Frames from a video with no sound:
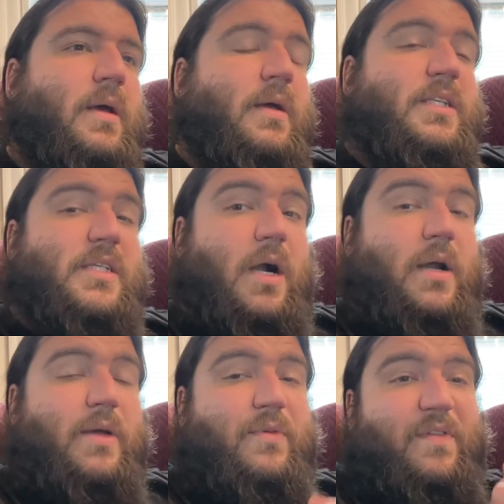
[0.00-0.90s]

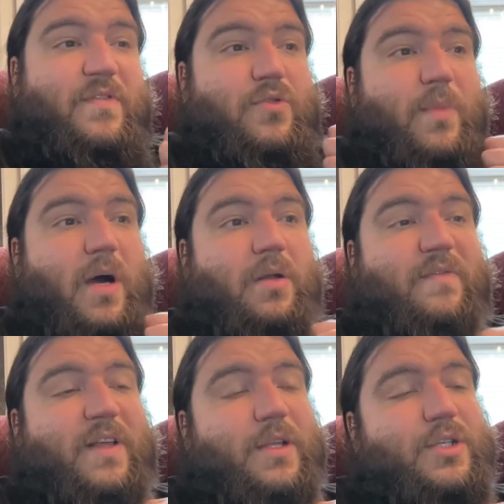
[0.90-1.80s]
Starting with a few
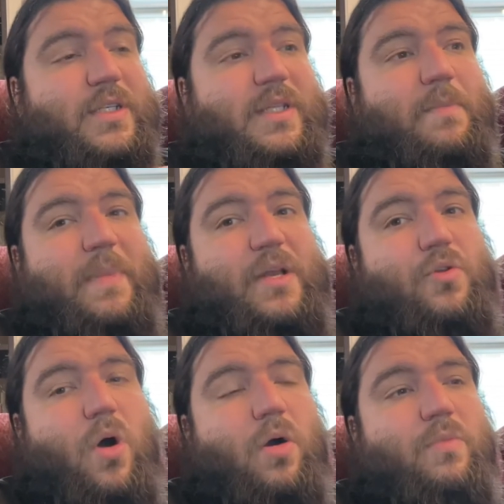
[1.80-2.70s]
model villages in Binh
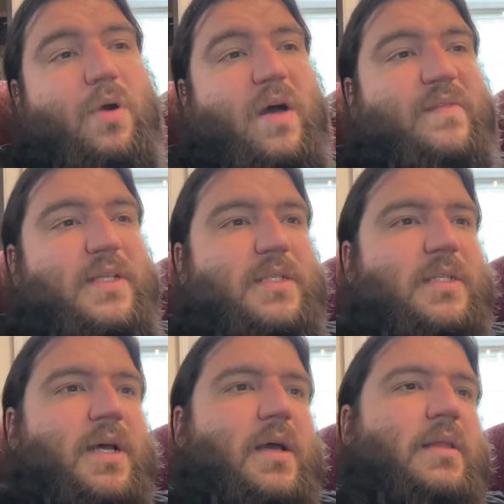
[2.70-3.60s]
Duong
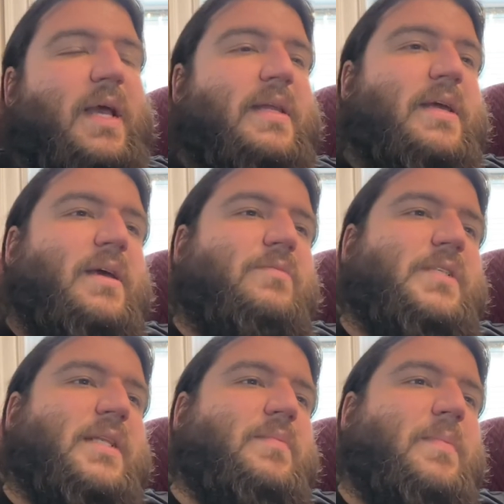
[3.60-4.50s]
province, the idea
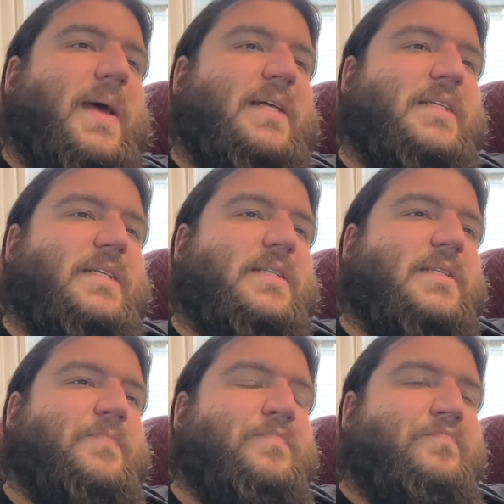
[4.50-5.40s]
was that the
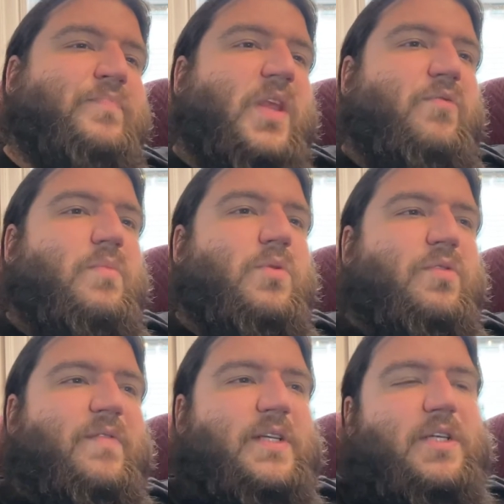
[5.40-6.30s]
peasants would
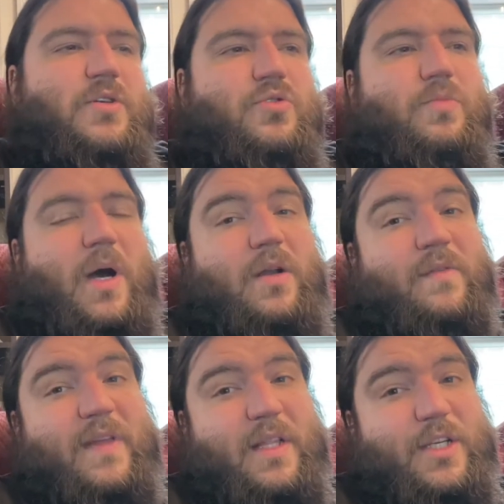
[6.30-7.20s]
move into new
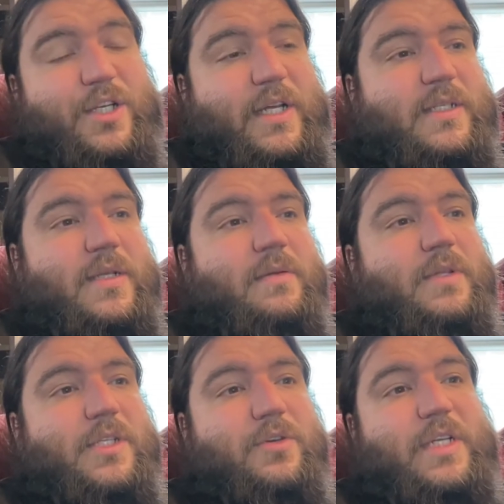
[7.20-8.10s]
model villages,
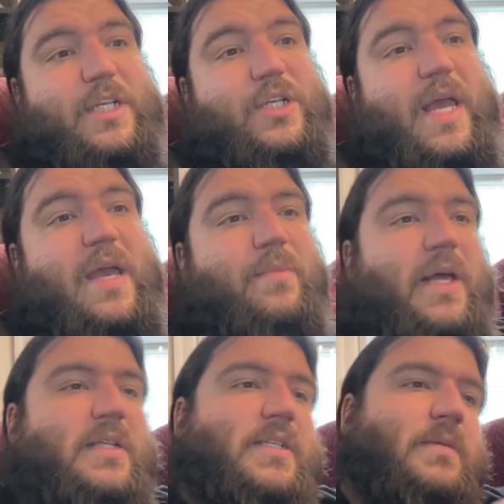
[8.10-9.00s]
the strategic
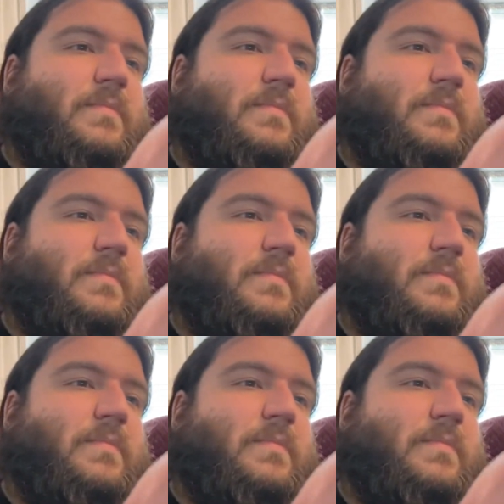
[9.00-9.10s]
hamlets.